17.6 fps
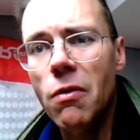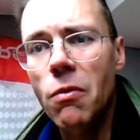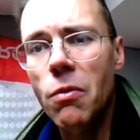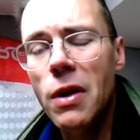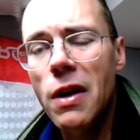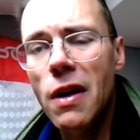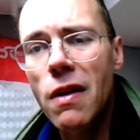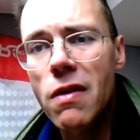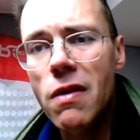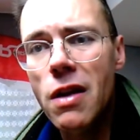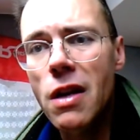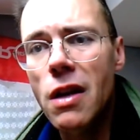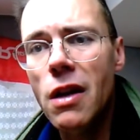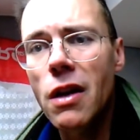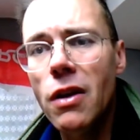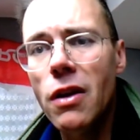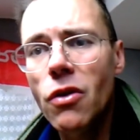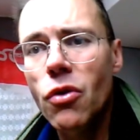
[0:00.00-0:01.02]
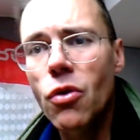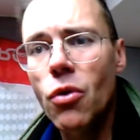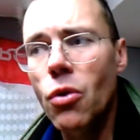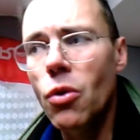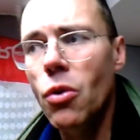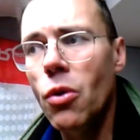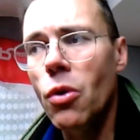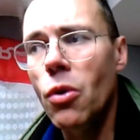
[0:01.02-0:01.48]
with idea
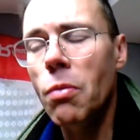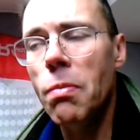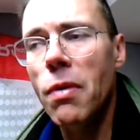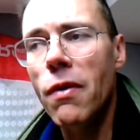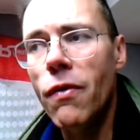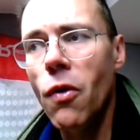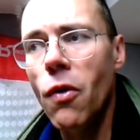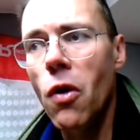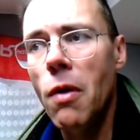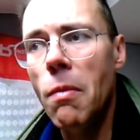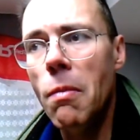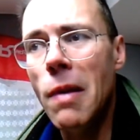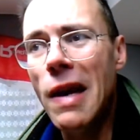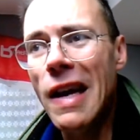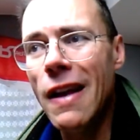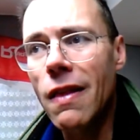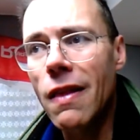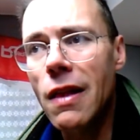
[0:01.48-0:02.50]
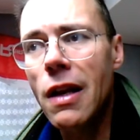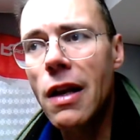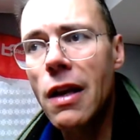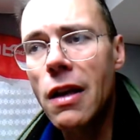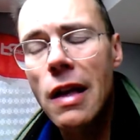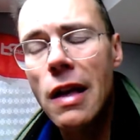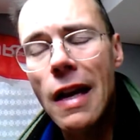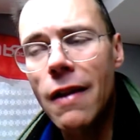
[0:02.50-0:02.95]
to perform ethnic,
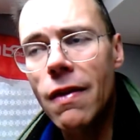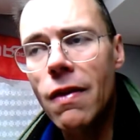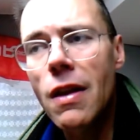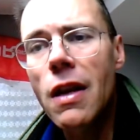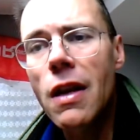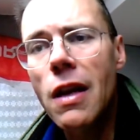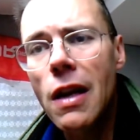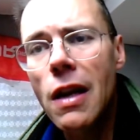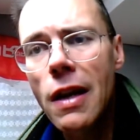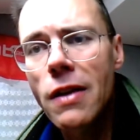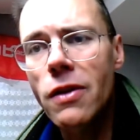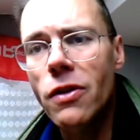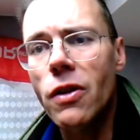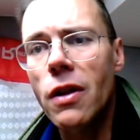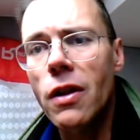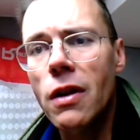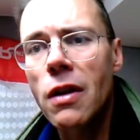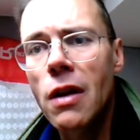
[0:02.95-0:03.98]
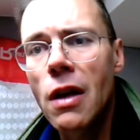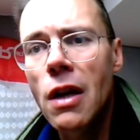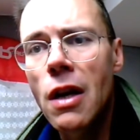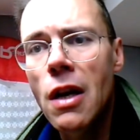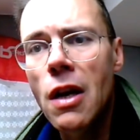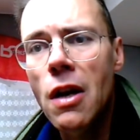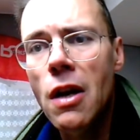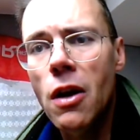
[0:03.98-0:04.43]
ethnic cleansing
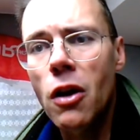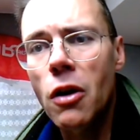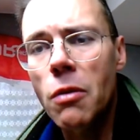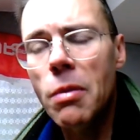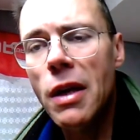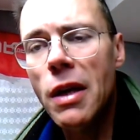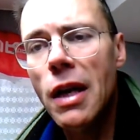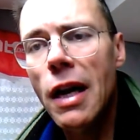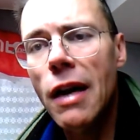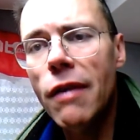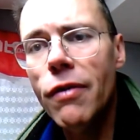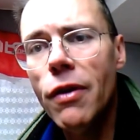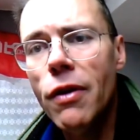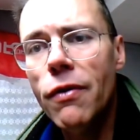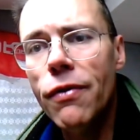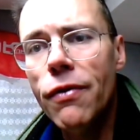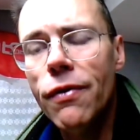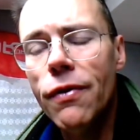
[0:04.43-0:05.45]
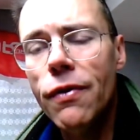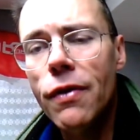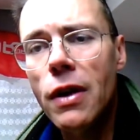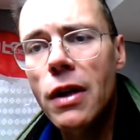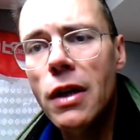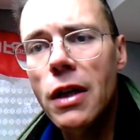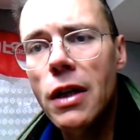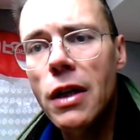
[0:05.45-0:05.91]
on behalf of
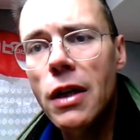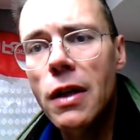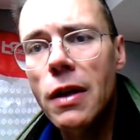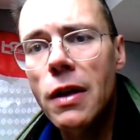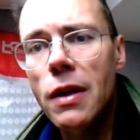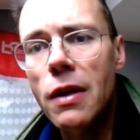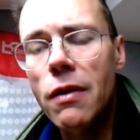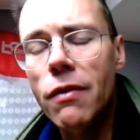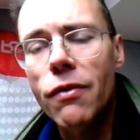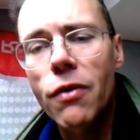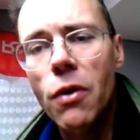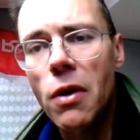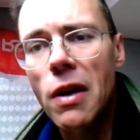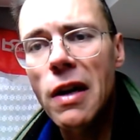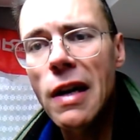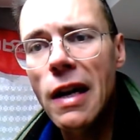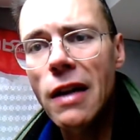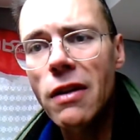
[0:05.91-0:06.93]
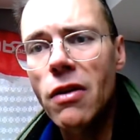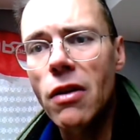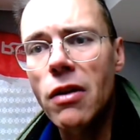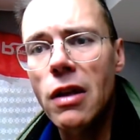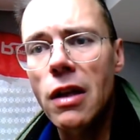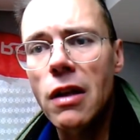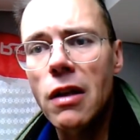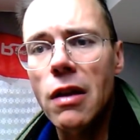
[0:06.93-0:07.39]
uh, foreign
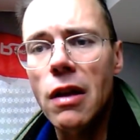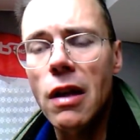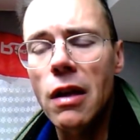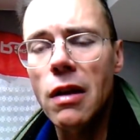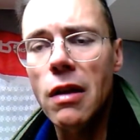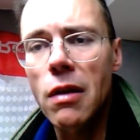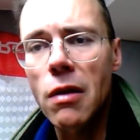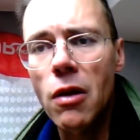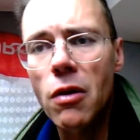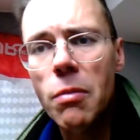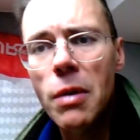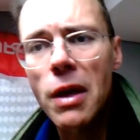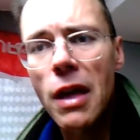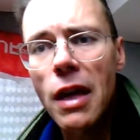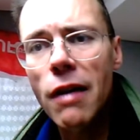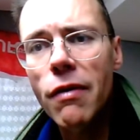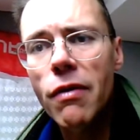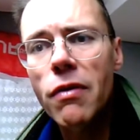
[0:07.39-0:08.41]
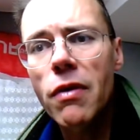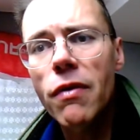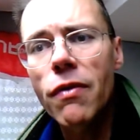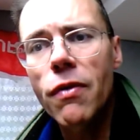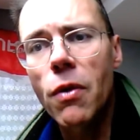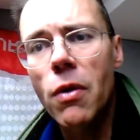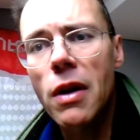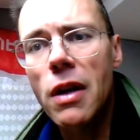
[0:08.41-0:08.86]
entity and on behalf of the
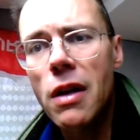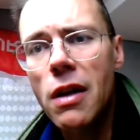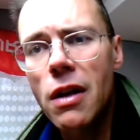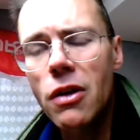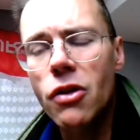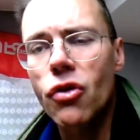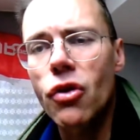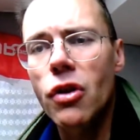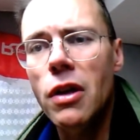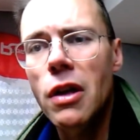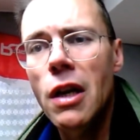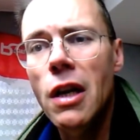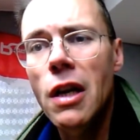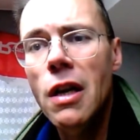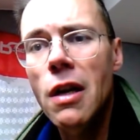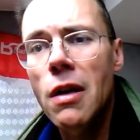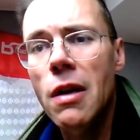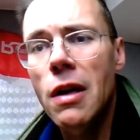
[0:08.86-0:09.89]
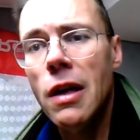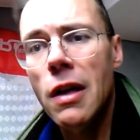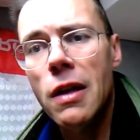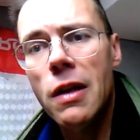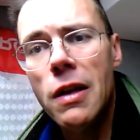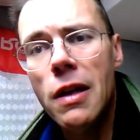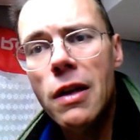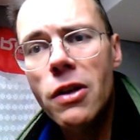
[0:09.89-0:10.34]
foreign country
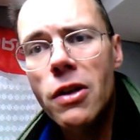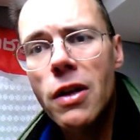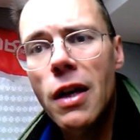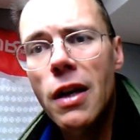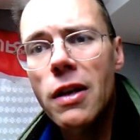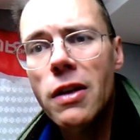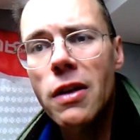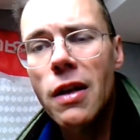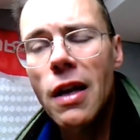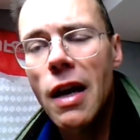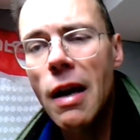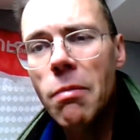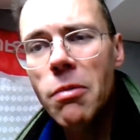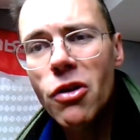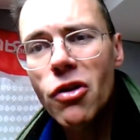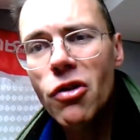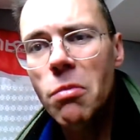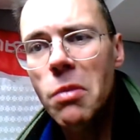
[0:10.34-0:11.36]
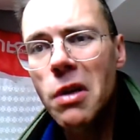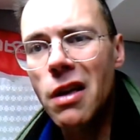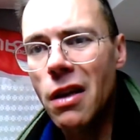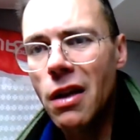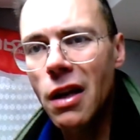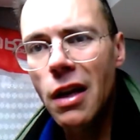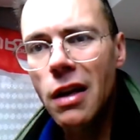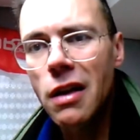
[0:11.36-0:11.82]
and in this case happens to be
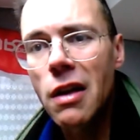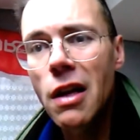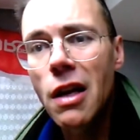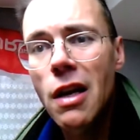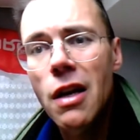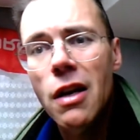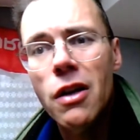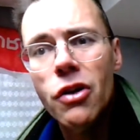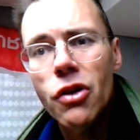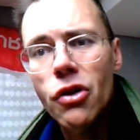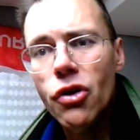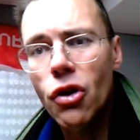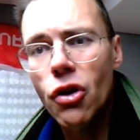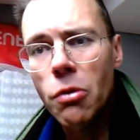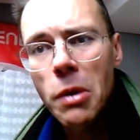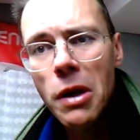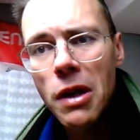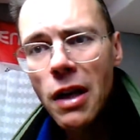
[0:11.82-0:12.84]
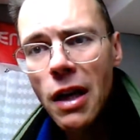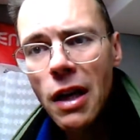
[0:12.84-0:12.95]
again the German